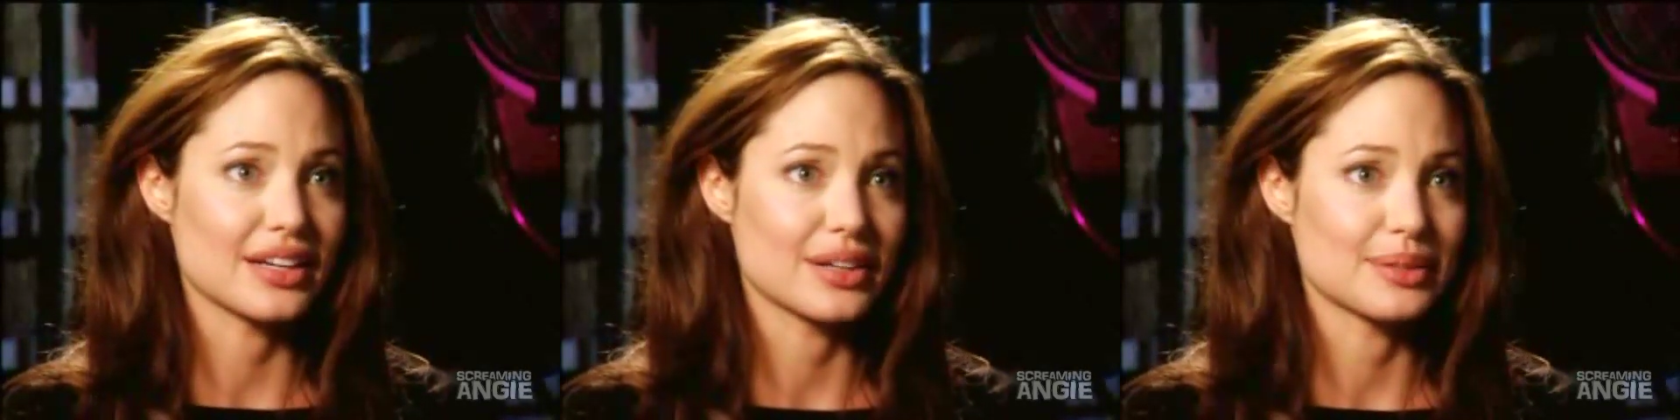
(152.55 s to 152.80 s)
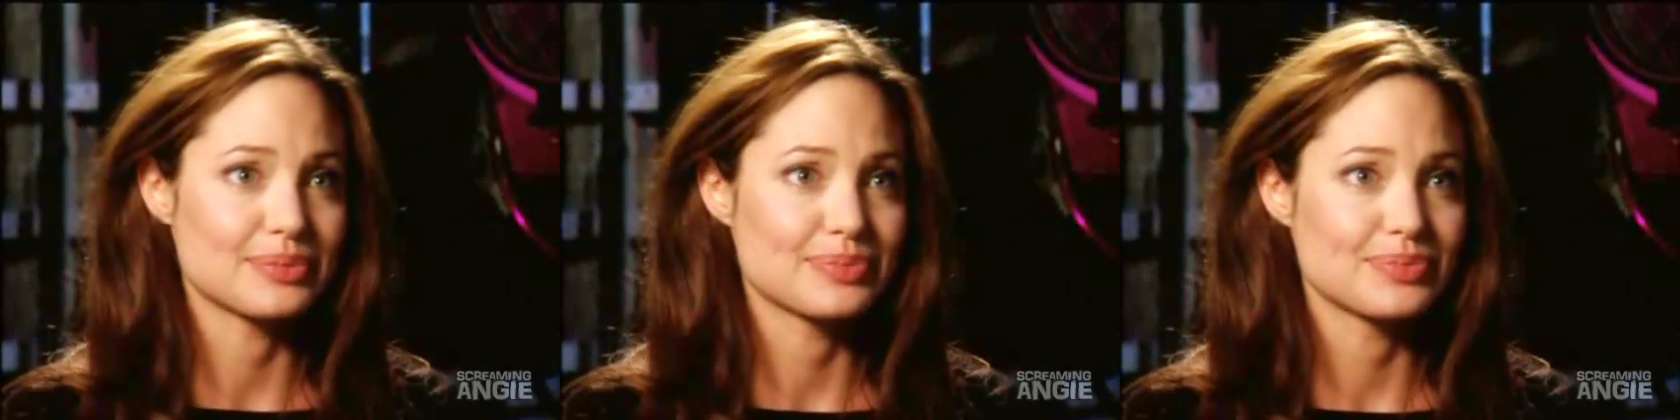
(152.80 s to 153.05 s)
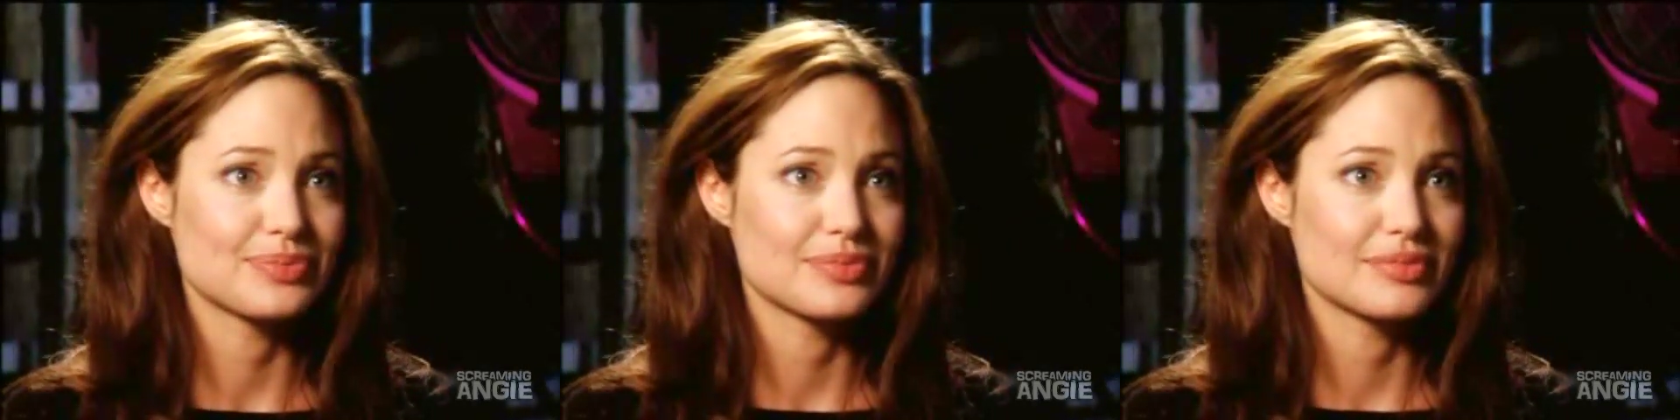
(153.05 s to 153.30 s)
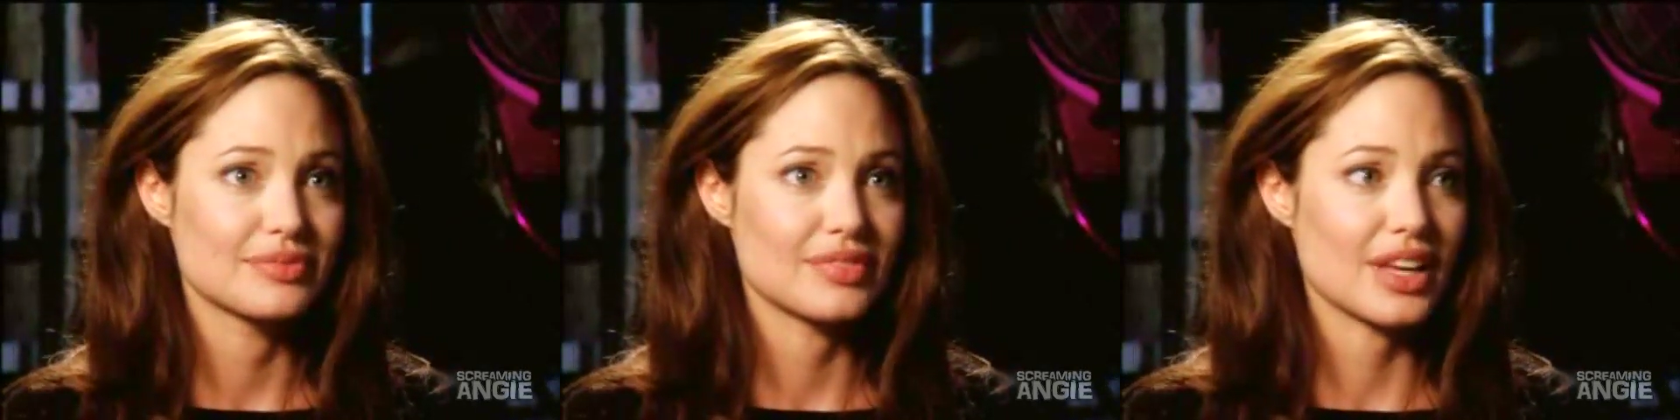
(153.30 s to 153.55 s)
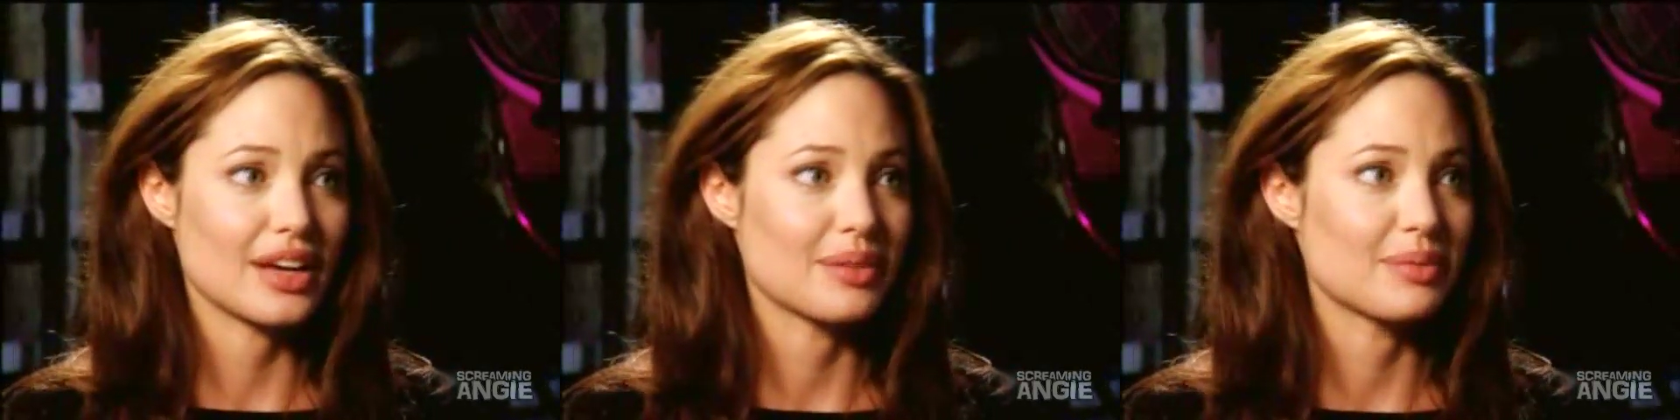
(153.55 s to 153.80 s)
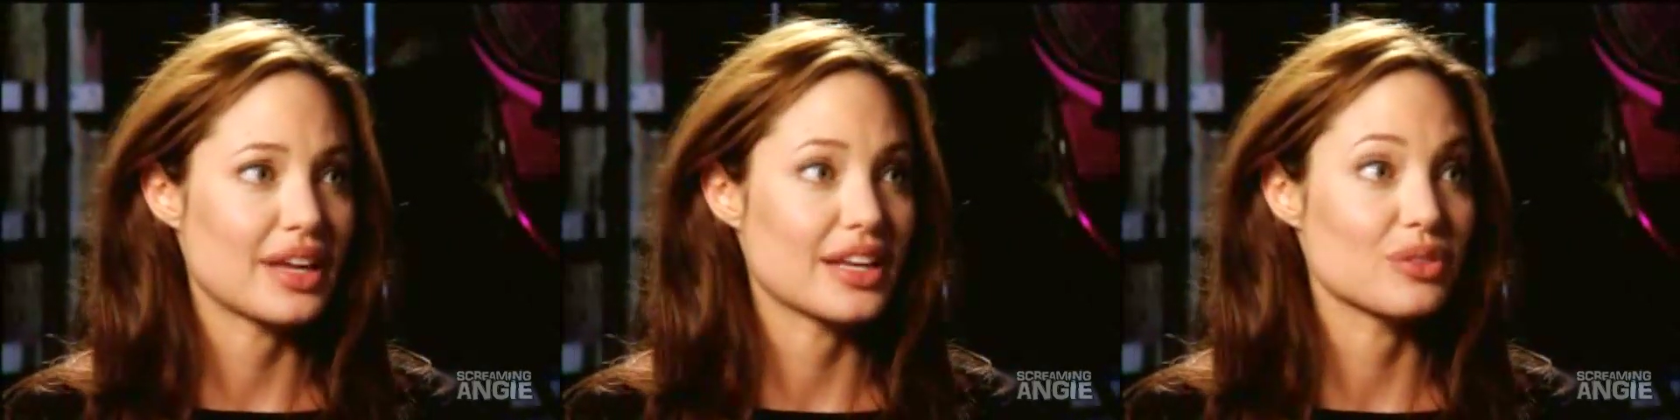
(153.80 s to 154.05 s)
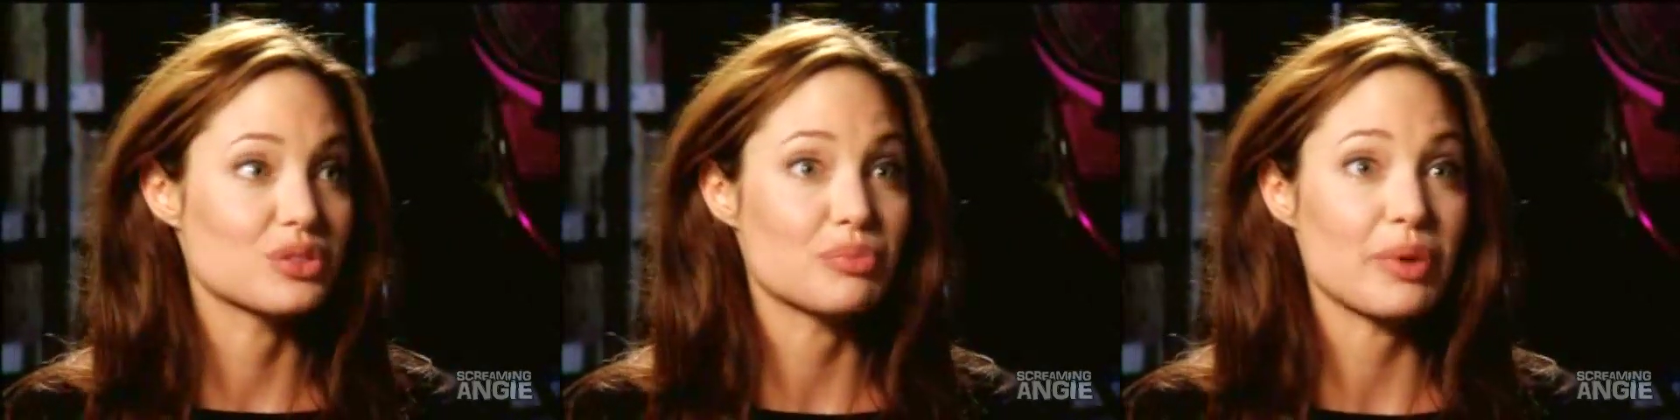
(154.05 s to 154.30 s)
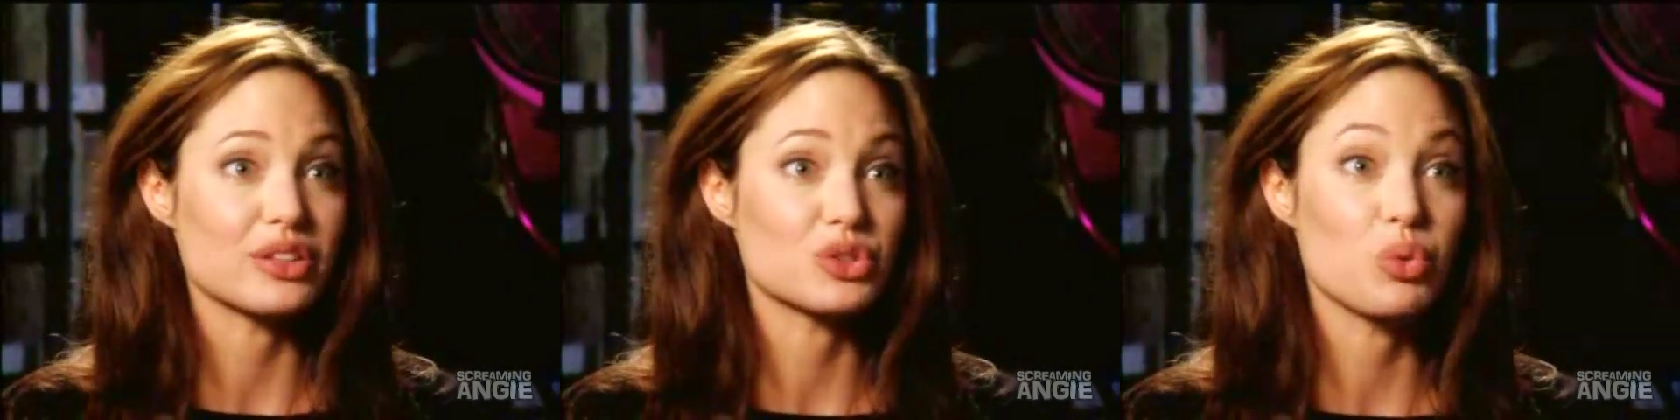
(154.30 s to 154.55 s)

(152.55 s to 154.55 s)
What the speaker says: And he was about